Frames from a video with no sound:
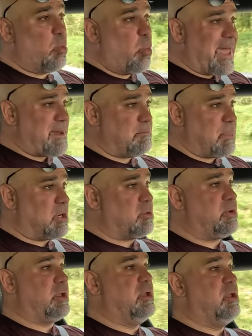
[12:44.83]
a wet
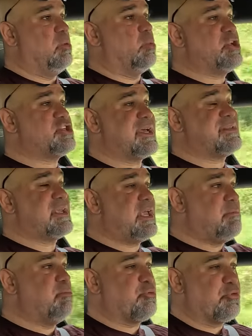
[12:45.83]
mode, which has
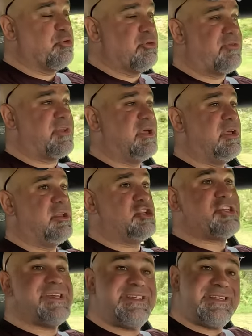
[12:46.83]
improved
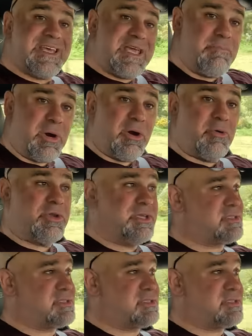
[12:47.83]
G T mode.